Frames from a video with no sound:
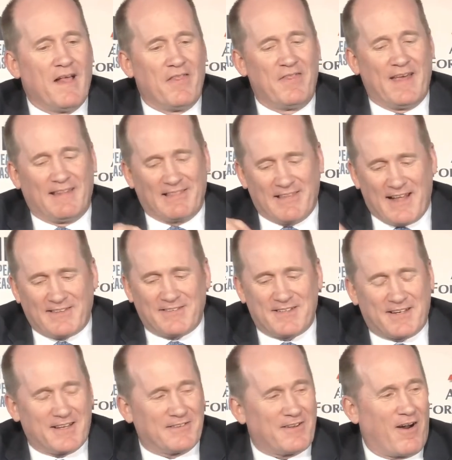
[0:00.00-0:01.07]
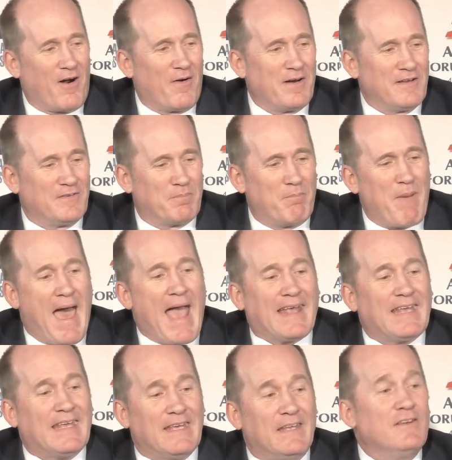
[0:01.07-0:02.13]
that lets the Qataris
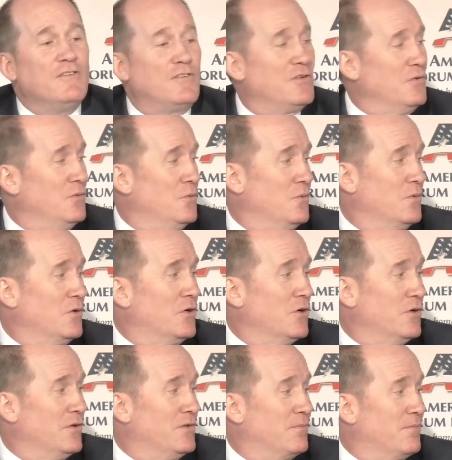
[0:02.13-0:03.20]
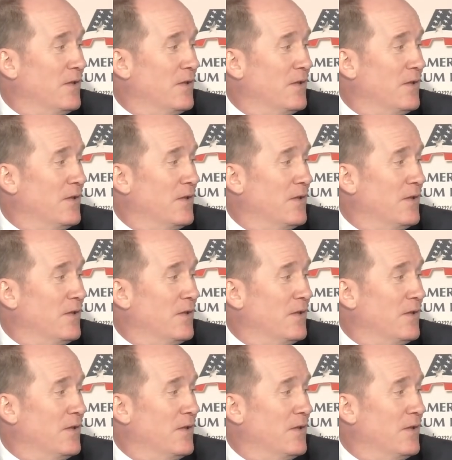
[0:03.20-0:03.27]
back into good,